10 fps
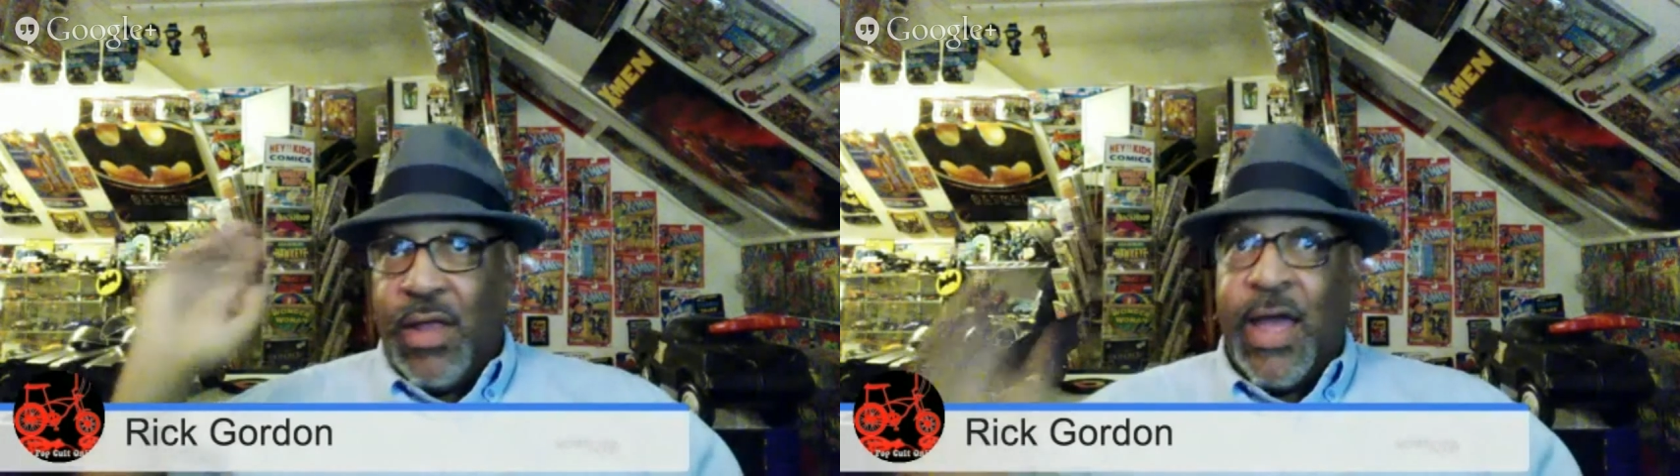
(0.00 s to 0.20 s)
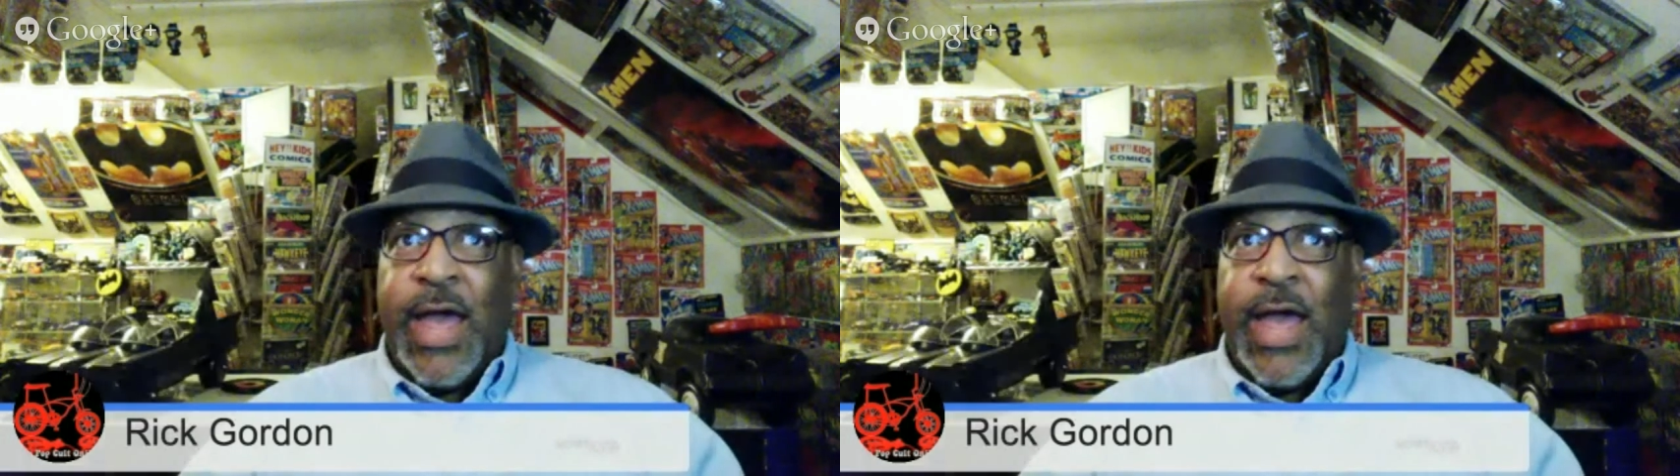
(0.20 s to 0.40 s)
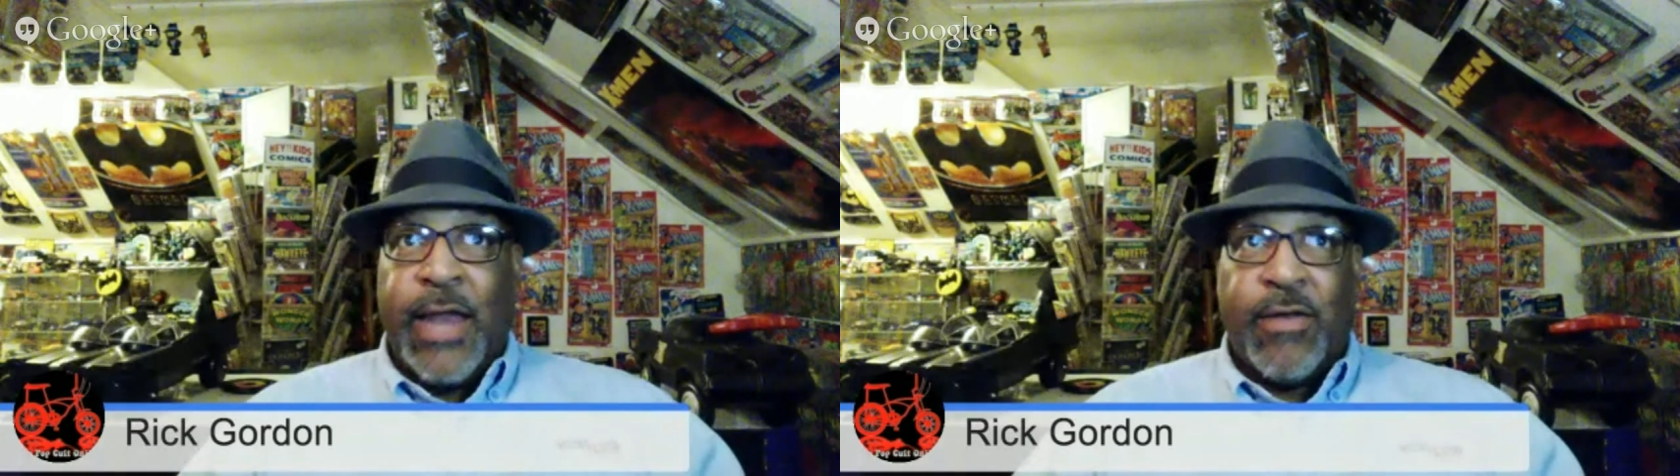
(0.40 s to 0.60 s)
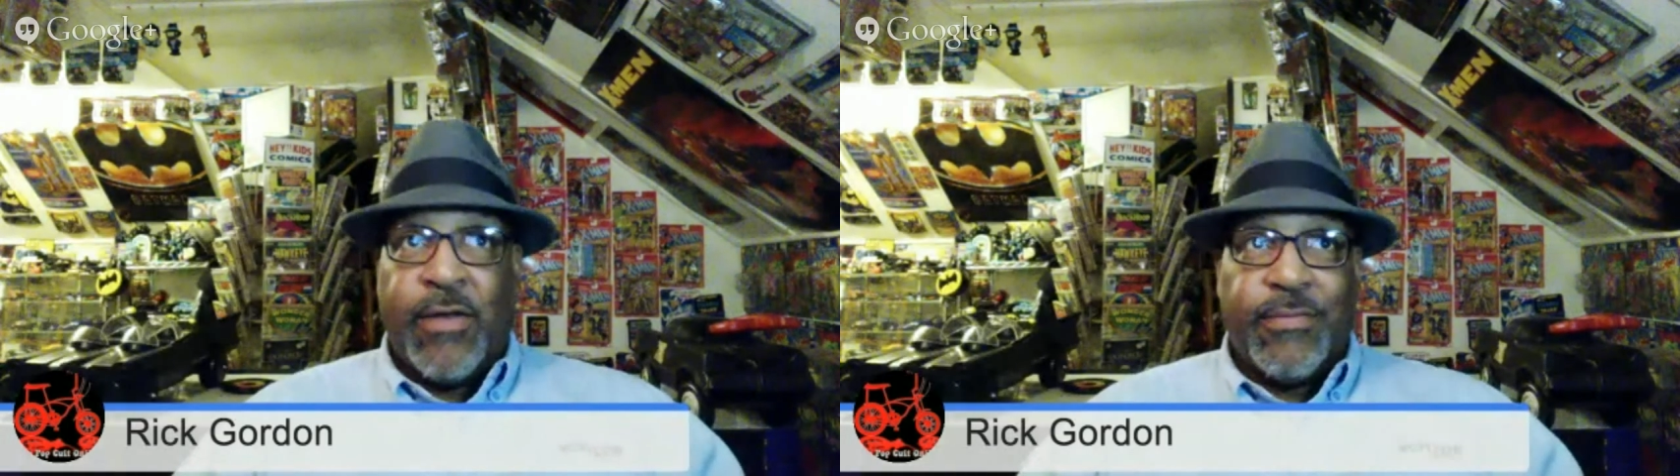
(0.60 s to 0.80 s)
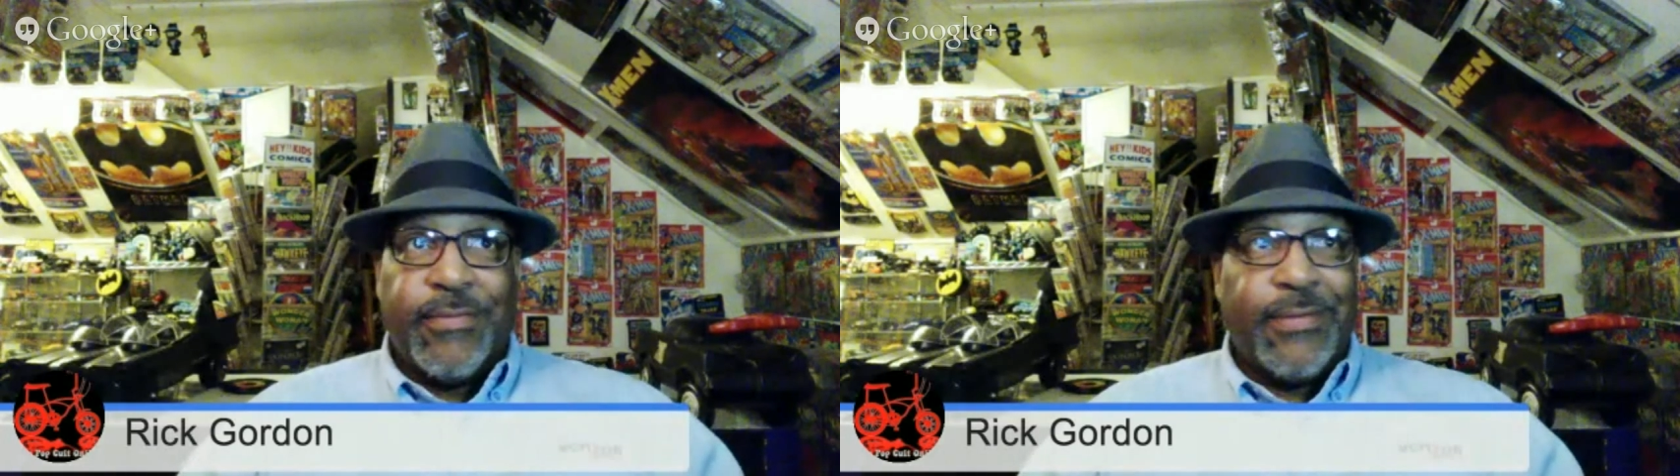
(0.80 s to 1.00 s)
and
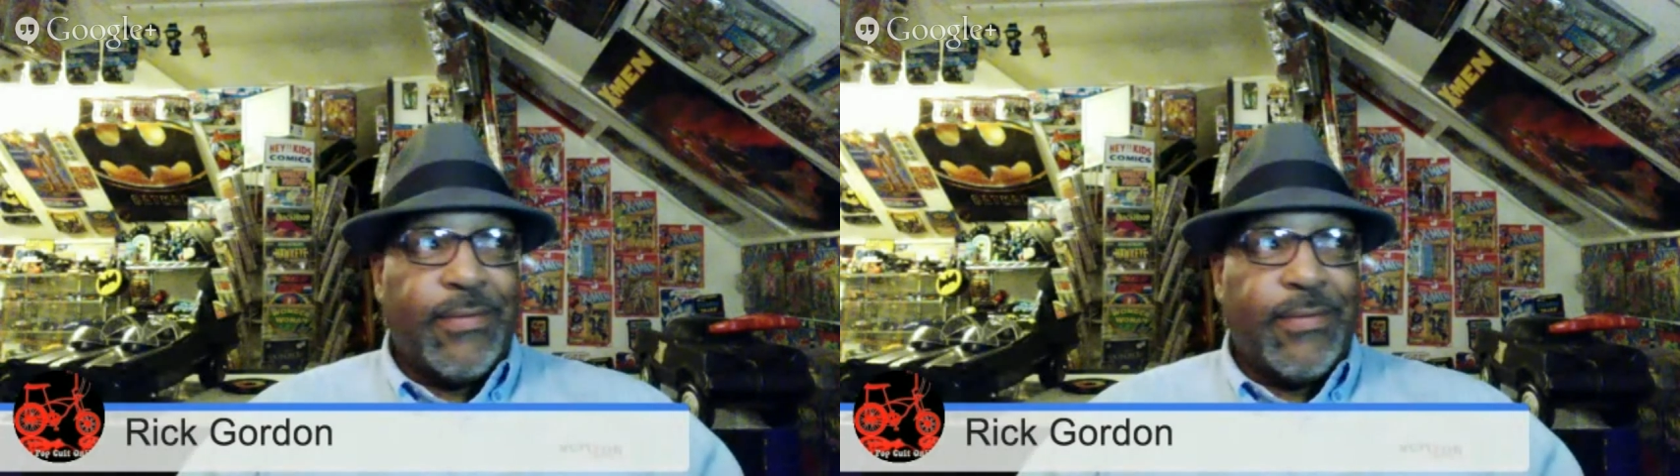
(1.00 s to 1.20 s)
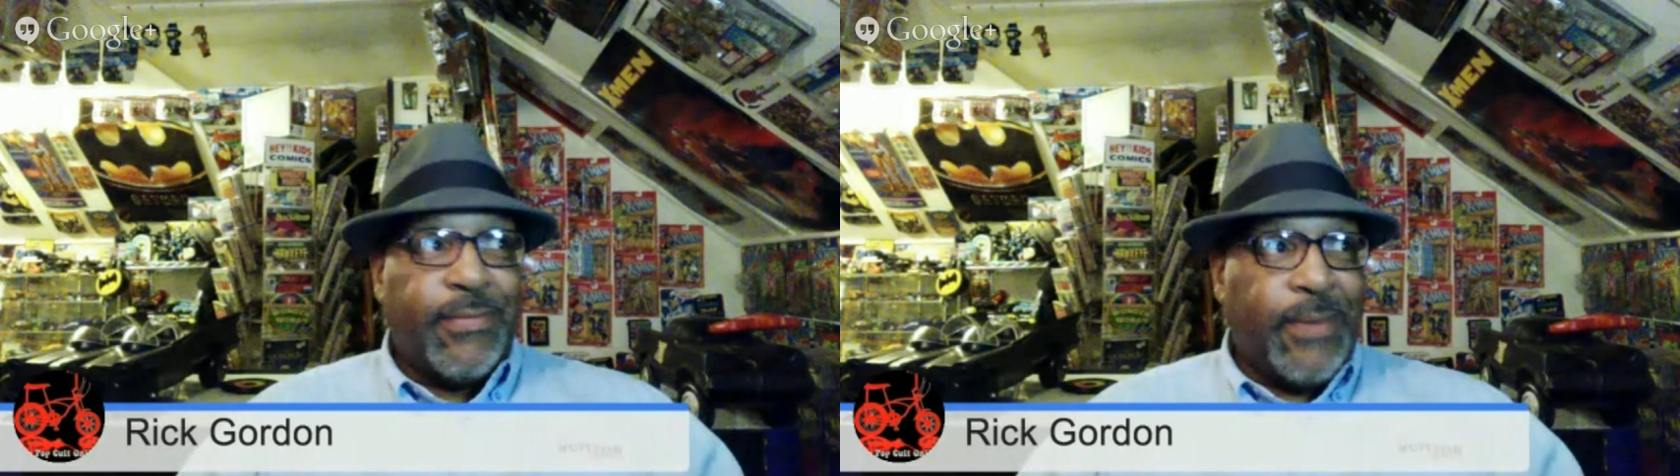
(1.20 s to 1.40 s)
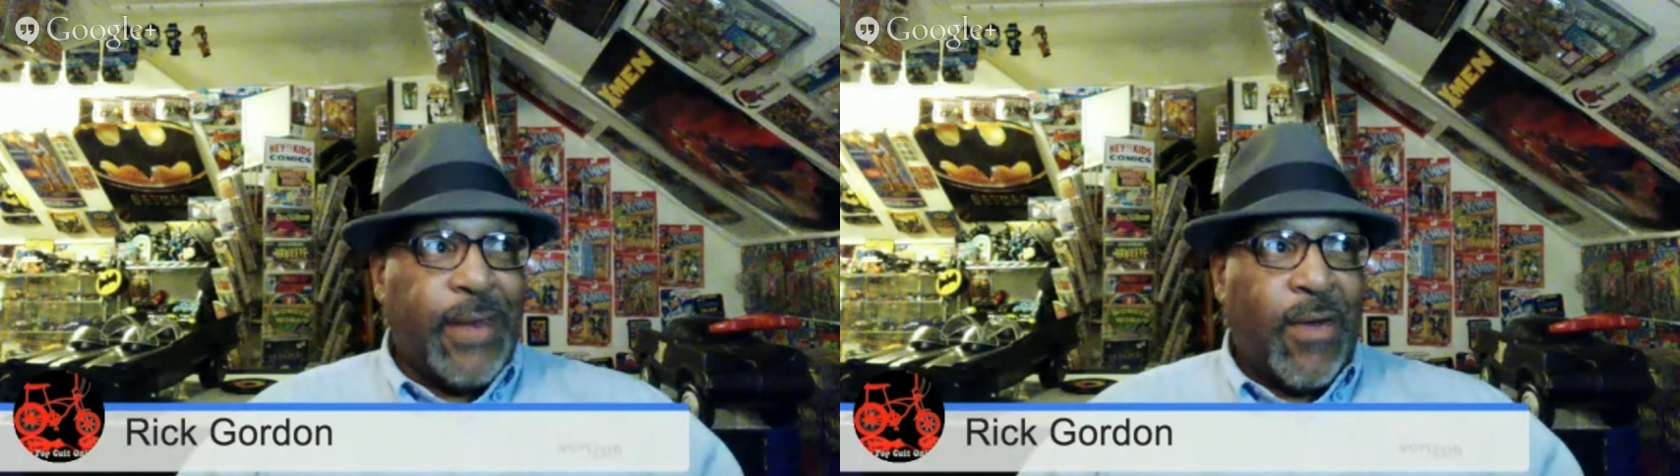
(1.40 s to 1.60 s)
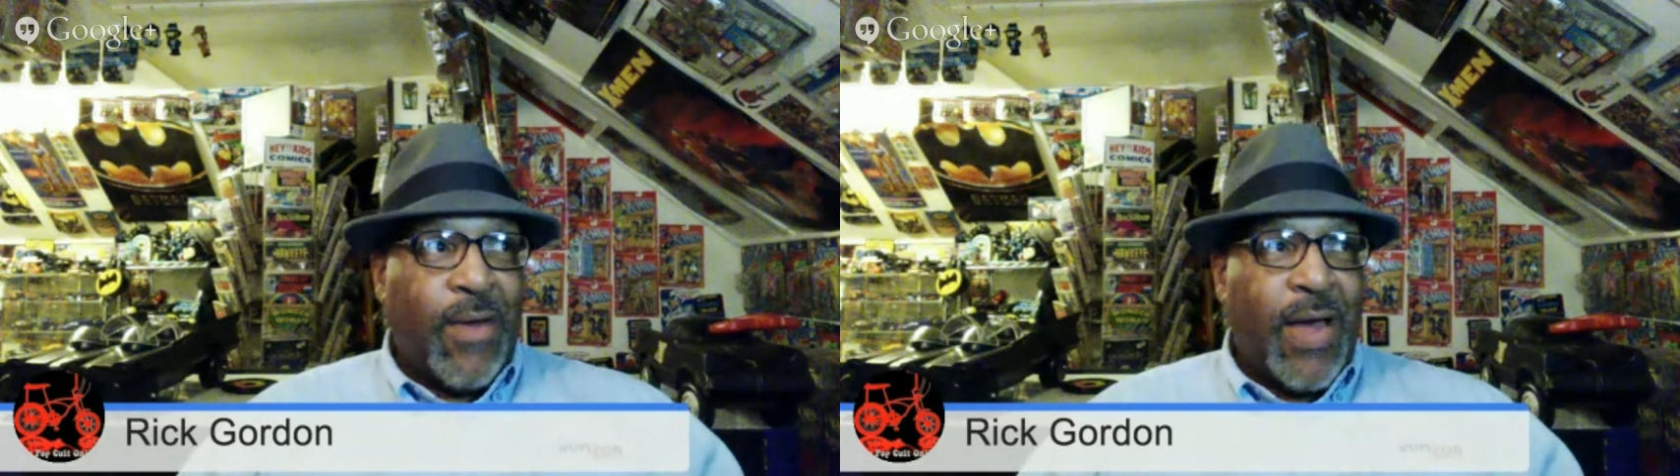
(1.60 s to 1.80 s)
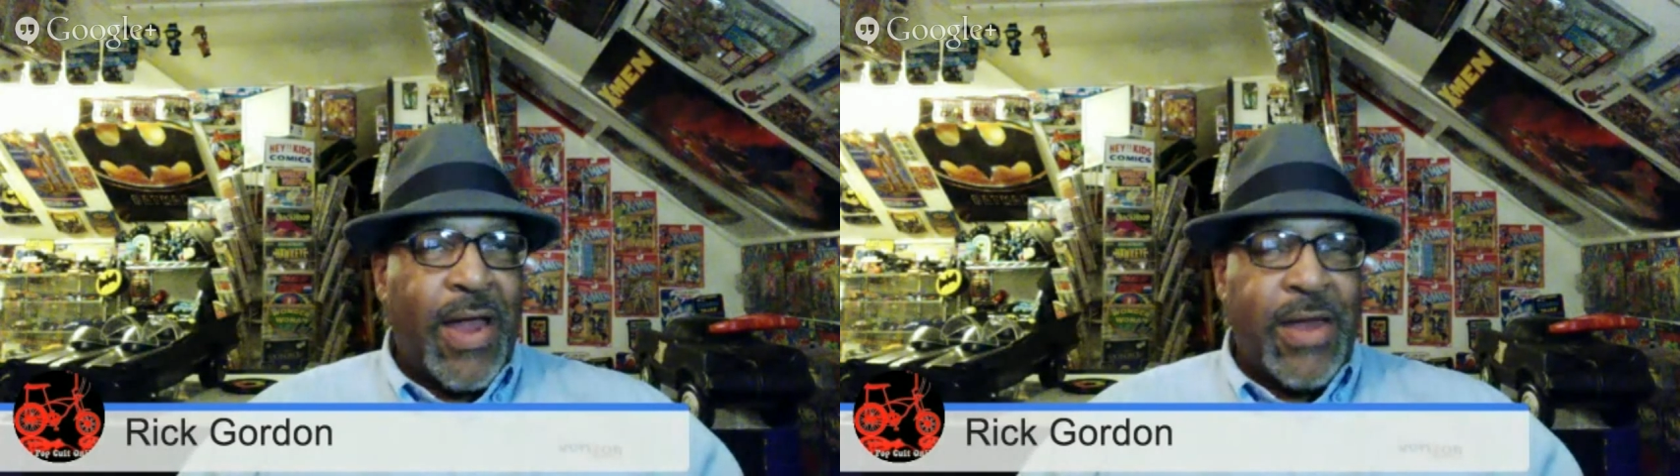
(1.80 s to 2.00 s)
I